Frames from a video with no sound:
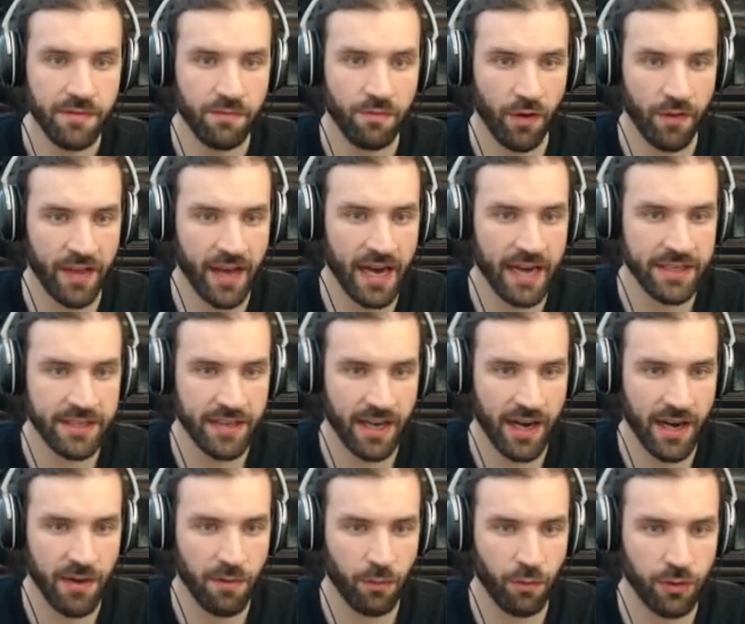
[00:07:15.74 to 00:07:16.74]
For that,
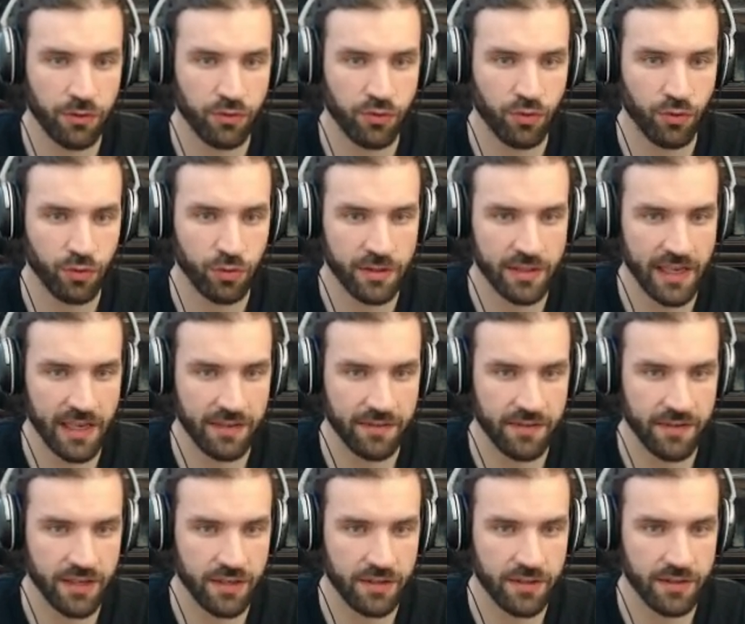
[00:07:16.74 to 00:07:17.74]
I want to
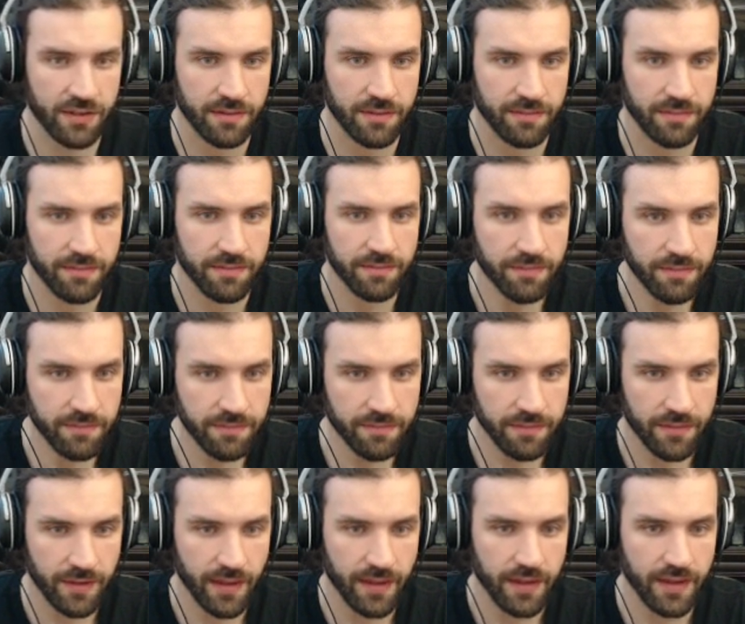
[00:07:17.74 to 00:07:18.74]
send this
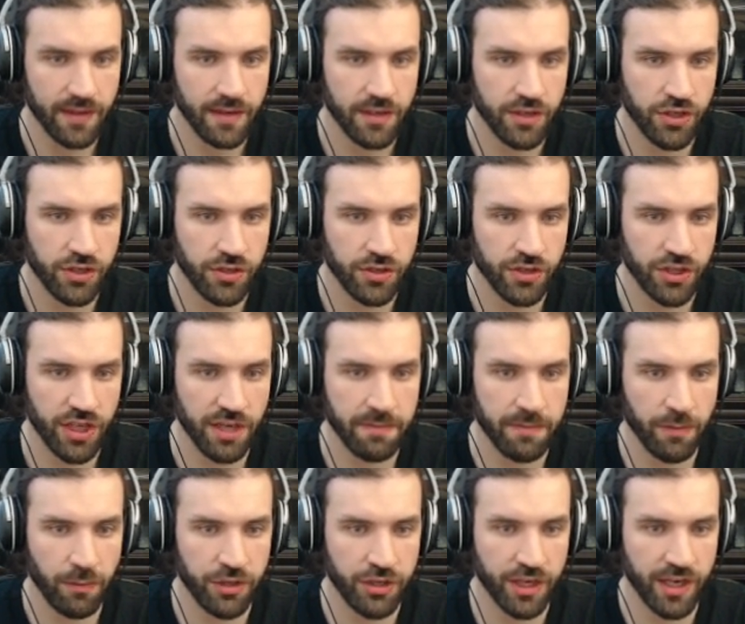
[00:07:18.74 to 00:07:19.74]

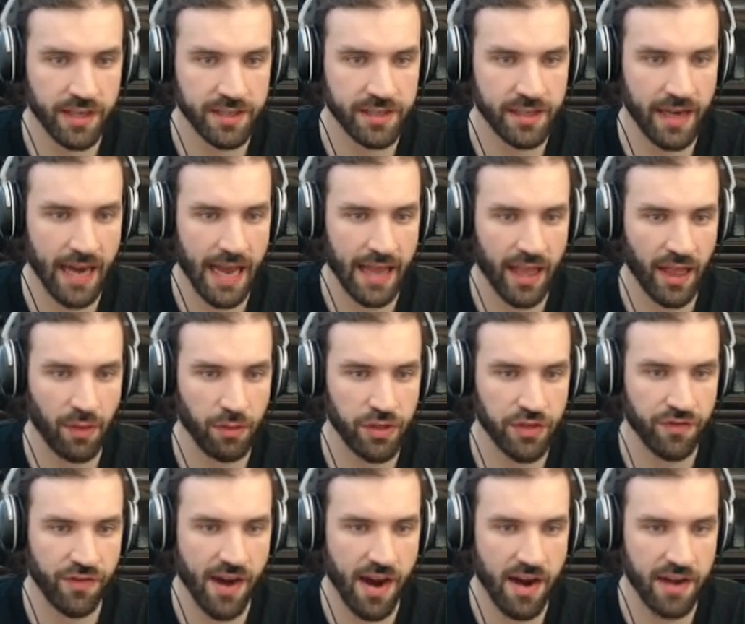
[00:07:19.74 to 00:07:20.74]
ship which has a cannon
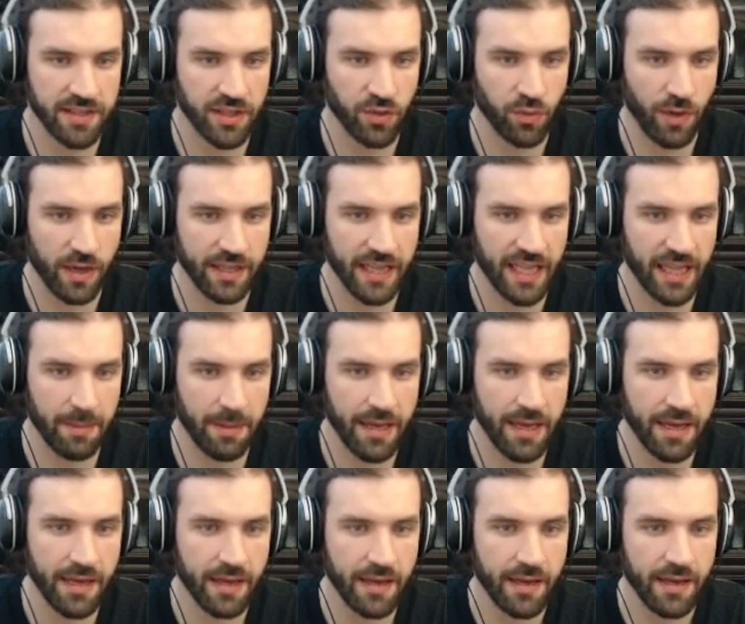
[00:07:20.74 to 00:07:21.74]
which fires at one
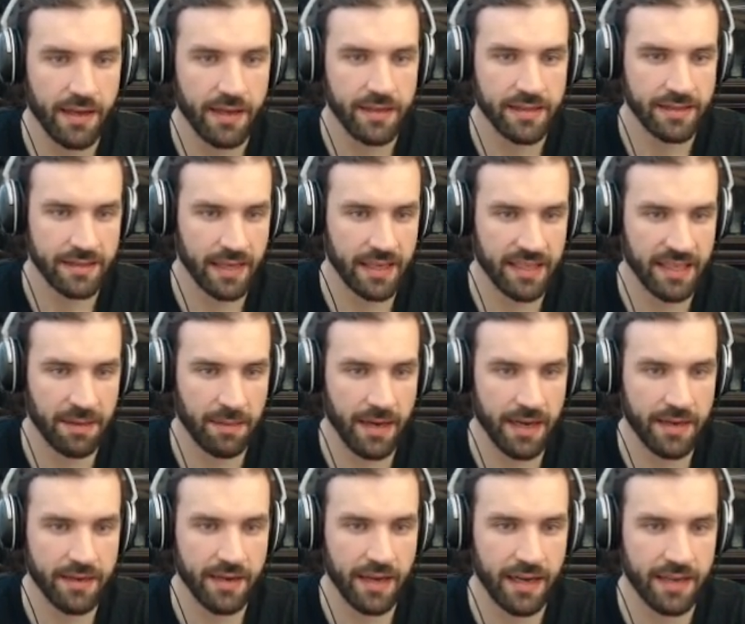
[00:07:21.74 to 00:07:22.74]
enemy, send them
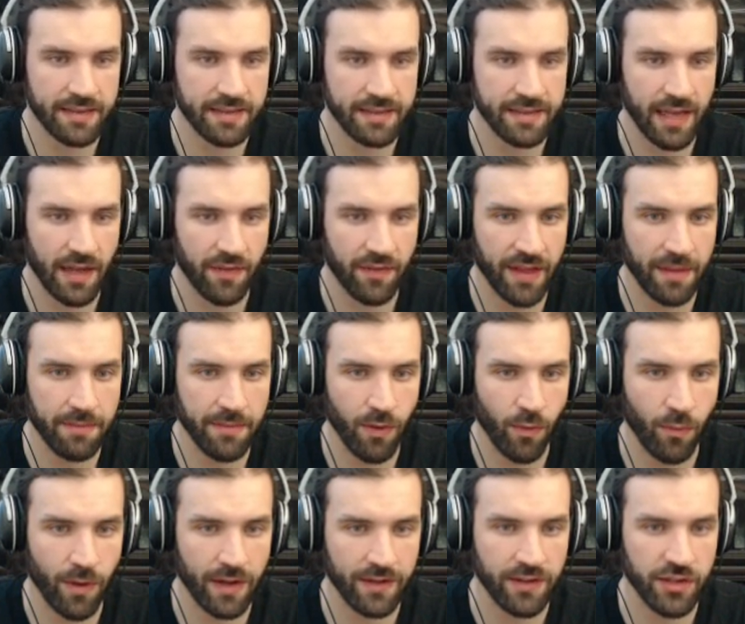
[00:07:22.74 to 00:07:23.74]
in and stun them,
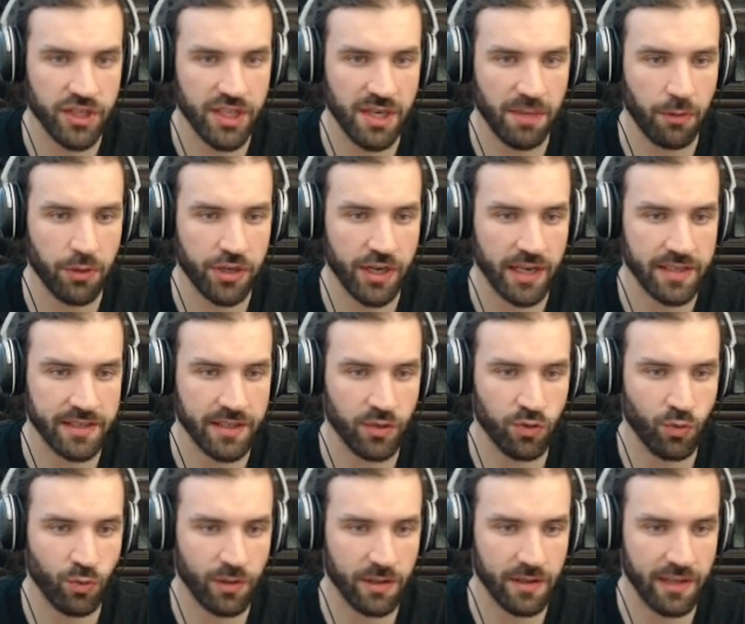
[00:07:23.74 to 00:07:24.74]
while the ship which has a
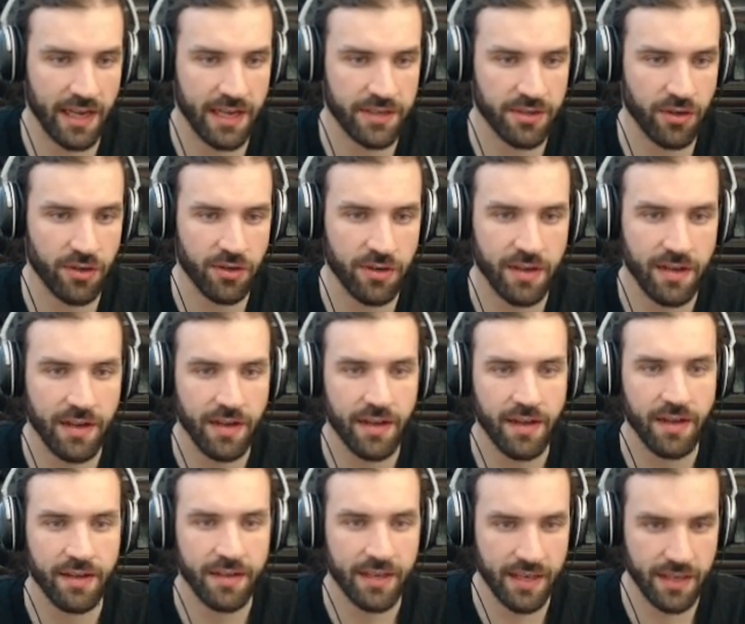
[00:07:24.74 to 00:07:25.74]
dual laser
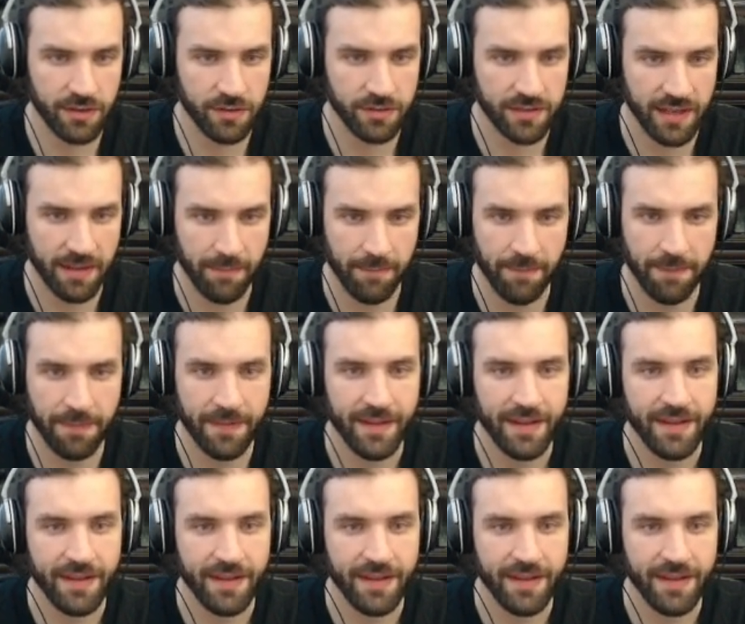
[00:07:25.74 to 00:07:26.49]
kills them.